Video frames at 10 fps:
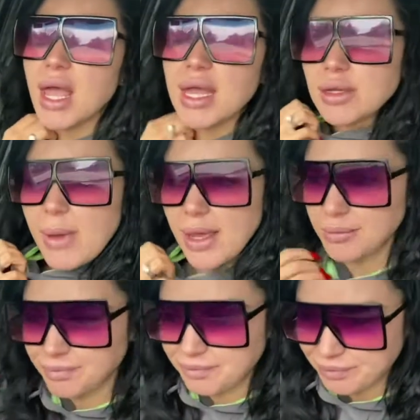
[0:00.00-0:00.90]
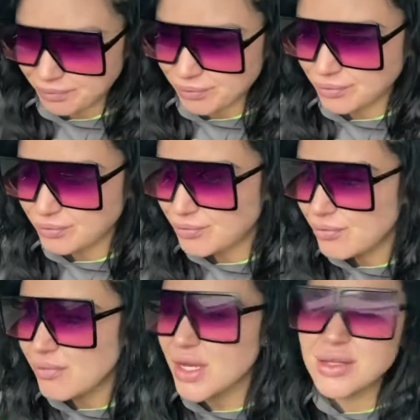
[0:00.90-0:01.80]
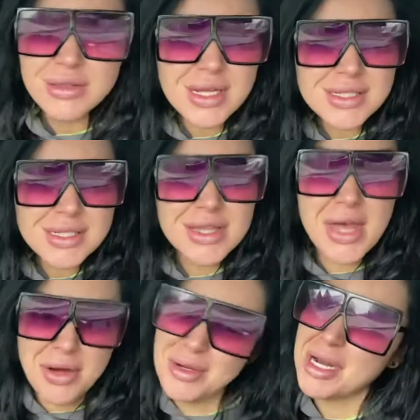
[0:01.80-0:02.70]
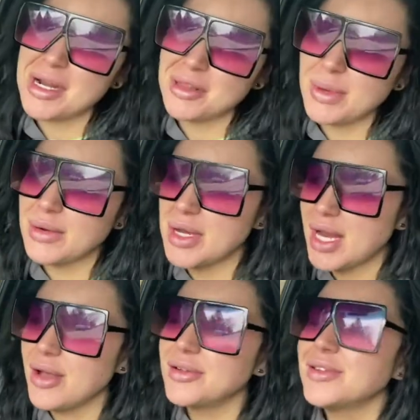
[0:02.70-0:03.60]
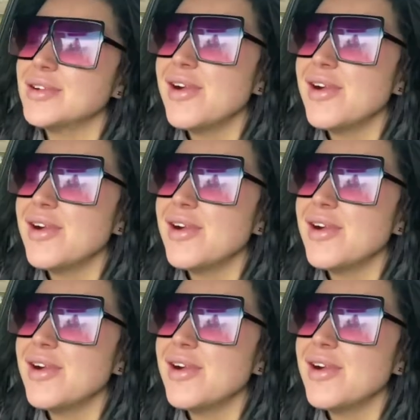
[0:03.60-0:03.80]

Anyway, let's get that right out of the way right now.